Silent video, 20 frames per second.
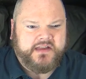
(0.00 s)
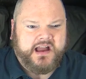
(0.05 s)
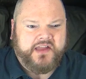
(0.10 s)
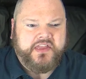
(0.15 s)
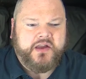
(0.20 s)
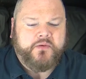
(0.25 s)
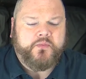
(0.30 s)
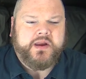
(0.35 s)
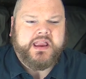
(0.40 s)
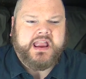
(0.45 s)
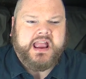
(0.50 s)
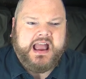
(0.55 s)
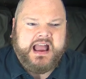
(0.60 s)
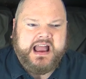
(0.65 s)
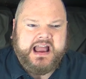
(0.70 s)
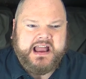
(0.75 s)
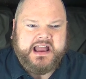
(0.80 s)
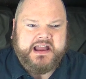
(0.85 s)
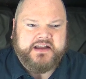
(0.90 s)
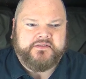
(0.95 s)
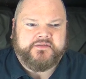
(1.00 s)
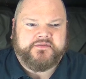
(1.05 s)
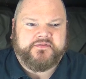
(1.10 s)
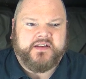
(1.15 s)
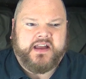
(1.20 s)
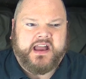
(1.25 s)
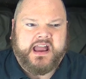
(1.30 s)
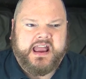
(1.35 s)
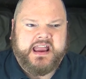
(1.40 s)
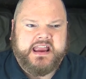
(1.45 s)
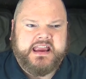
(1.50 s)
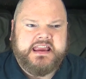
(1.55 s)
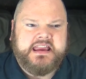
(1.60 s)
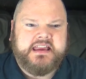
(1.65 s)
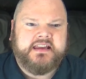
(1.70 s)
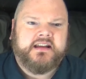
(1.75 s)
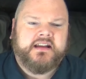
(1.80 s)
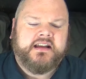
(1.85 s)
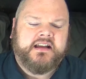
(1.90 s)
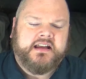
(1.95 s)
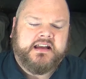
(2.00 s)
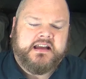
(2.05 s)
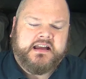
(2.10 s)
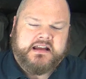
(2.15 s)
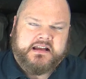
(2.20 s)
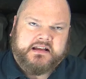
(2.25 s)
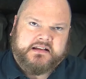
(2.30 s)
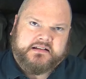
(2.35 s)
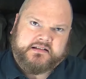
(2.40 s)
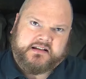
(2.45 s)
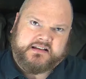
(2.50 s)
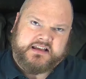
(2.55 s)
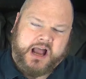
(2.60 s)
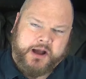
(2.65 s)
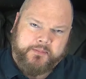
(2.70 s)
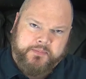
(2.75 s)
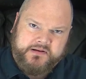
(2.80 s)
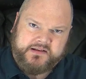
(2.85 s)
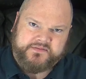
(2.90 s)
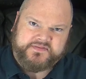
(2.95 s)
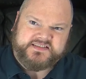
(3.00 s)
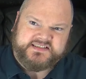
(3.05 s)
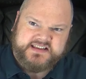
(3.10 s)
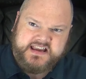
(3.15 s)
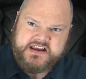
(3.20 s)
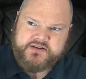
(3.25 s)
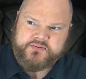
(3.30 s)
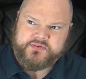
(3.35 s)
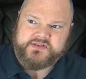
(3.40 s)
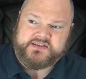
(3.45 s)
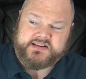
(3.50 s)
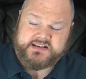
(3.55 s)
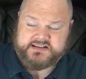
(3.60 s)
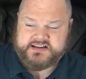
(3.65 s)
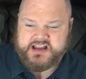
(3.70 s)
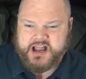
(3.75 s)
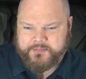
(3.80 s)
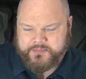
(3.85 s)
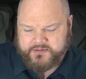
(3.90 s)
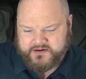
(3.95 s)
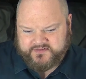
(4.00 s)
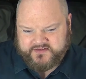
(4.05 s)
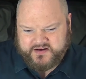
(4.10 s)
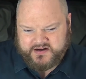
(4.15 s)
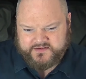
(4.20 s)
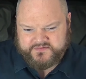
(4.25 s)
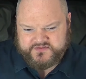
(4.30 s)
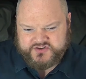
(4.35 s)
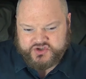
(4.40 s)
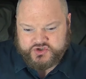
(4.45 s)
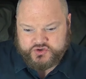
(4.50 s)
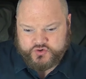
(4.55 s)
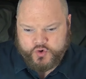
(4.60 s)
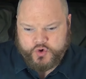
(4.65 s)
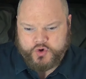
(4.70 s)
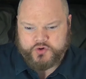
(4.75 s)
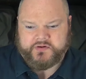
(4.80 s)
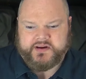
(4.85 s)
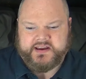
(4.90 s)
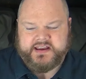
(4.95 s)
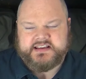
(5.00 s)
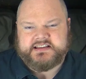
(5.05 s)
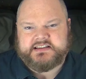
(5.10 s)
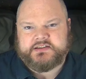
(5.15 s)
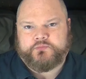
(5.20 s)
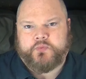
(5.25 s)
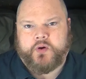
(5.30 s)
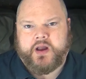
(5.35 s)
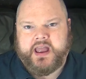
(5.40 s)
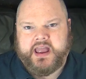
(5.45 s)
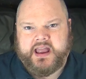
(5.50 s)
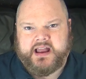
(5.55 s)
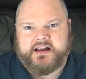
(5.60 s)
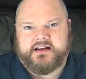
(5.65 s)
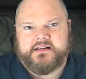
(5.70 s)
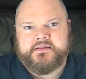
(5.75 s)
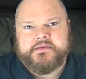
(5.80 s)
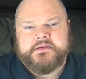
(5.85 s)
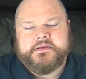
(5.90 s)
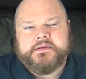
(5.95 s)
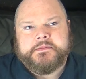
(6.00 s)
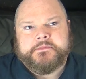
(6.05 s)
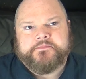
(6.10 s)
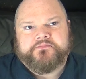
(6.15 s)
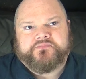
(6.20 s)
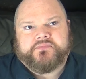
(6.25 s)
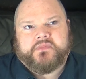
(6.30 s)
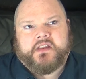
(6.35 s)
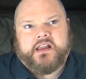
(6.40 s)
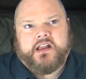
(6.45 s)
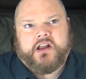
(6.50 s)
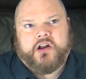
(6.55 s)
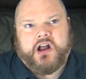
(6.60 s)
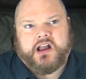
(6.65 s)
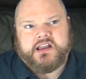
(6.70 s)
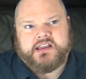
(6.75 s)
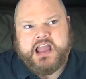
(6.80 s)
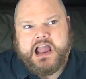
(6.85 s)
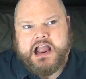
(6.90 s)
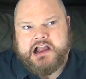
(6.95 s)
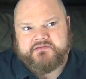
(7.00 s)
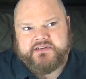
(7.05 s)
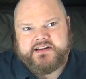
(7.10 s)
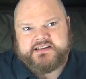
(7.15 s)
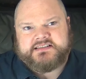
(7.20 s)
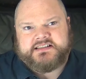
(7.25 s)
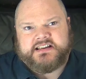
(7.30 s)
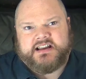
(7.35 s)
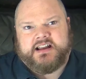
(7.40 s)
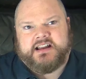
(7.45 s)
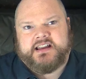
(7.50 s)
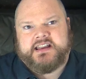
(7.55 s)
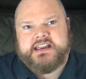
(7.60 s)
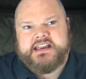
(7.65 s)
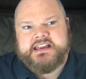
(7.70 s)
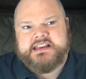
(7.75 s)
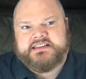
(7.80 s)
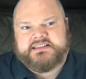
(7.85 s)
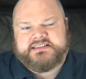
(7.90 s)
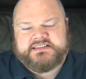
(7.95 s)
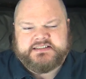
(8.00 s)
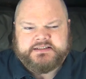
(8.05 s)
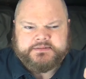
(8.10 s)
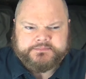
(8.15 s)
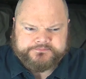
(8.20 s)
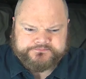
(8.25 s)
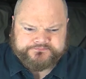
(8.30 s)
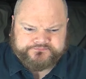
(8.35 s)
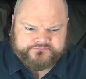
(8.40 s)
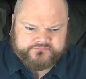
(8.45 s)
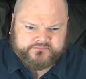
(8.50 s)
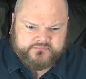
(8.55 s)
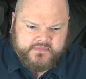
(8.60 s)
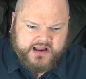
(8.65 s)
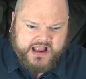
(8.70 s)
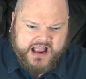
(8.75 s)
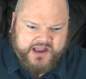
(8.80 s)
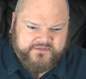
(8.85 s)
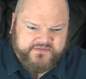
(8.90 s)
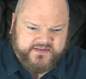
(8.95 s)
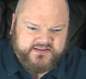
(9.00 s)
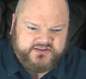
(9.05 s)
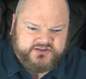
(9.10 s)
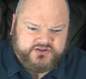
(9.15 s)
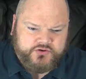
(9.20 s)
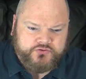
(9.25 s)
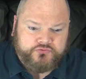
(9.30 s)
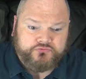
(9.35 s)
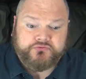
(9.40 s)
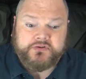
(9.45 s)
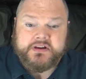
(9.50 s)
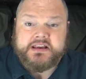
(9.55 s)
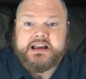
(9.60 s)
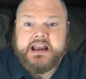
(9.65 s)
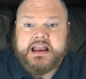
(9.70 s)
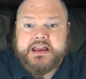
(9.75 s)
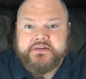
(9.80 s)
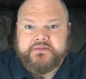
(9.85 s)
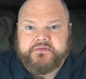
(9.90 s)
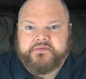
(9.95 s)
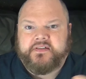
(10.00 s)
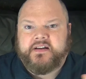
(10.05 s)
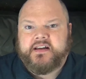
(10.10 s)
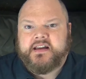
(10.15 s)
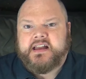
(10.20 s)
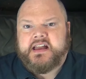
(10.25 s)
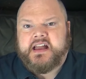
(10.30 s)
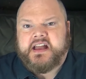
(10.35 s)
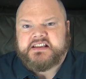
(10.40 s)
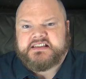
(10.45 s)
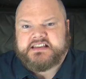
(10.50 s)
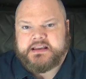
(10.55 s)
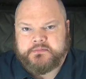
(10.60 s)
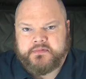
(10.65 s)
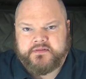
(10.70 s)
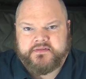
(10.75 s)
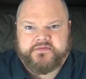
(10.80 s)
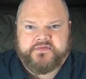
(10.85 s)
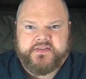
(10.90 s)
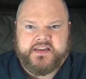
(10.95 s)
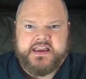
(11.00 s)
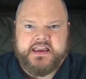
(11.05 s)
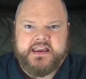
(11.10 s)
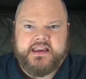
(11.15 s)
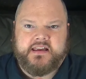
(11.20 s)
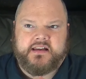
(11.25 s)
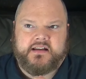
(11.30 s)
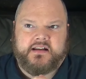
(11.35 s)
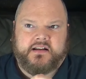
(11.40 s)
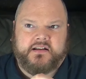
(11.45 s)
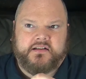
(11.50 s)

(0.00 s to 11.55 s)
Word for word: and then we have a couple of sequences, couple of kind of stories where a character is having to relive some of the